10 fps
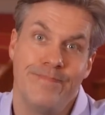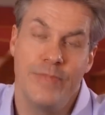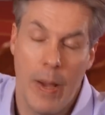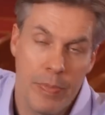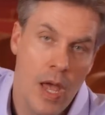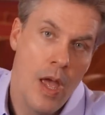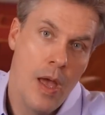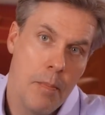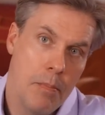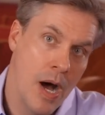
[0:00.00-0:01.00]
Now,
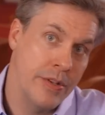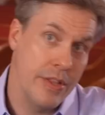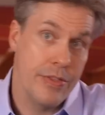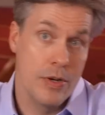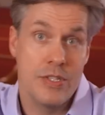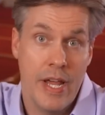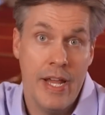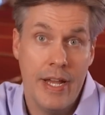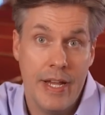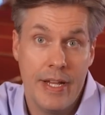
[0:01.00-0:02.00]
Maundy
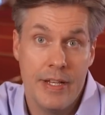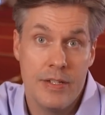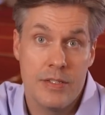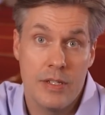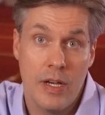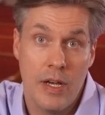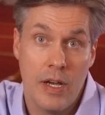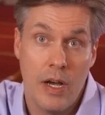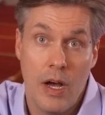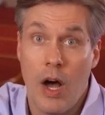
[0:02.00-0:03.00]
Thursday is
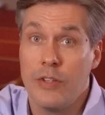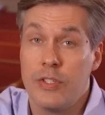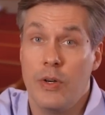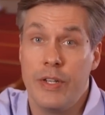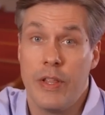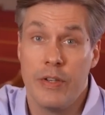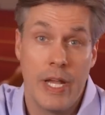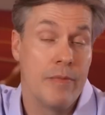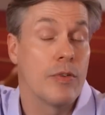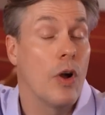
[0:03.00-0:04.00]
also another
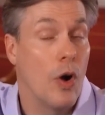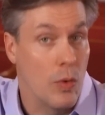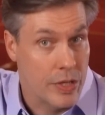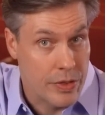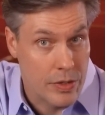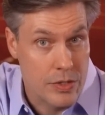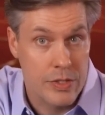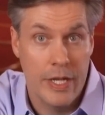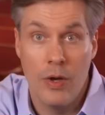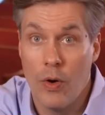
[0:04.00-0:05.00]
name for Holy
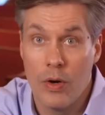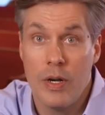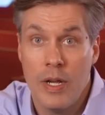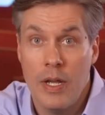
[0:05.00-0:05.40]
Thursday, or